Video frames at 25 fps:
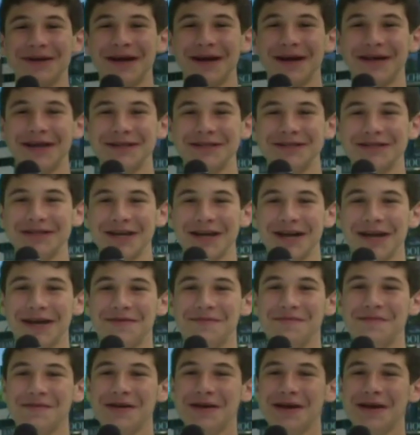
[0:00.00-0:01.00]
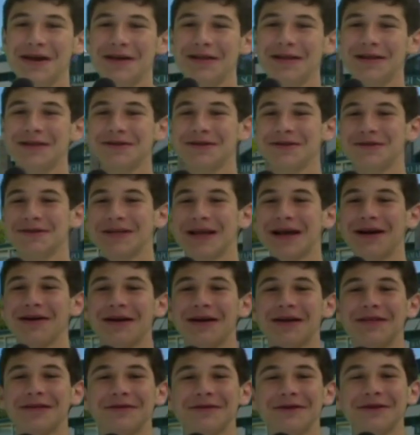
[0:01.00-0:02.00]
and IHA. Let's go see how
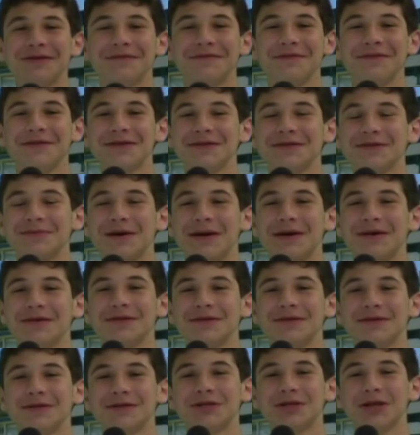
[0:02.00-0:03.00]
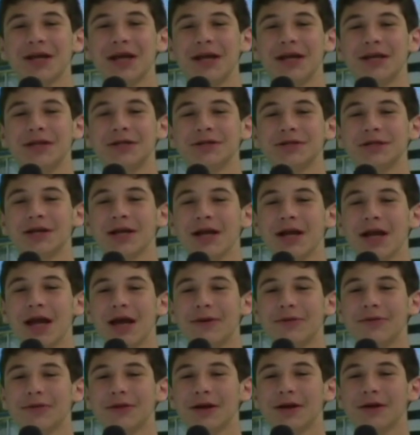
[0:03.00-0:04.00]
eighth grade feels about this change,
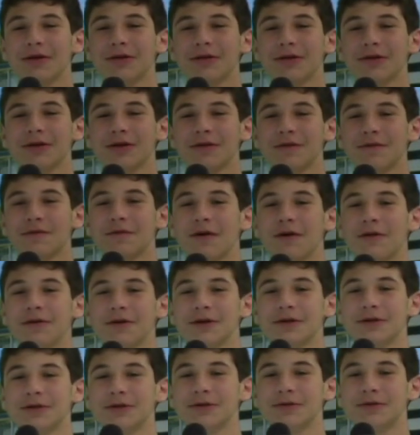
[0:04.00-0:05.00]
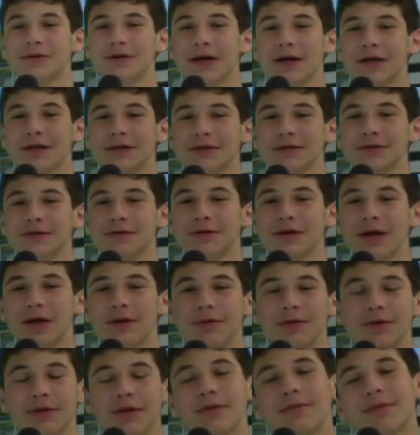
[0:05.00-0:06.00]
and what they are looking forward to in high school,
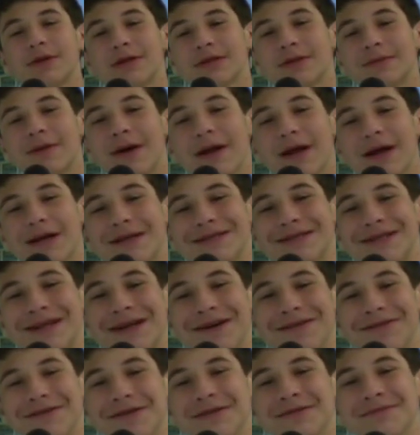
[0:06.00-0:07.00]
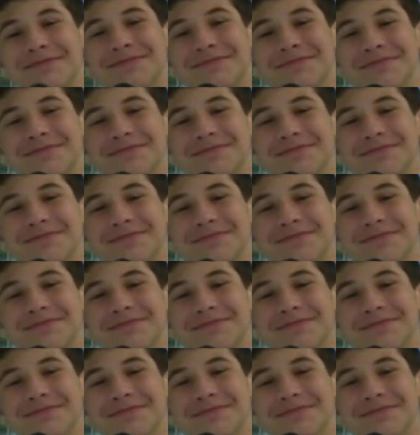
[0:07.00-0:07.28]
and what they'll miss about Eisenhower.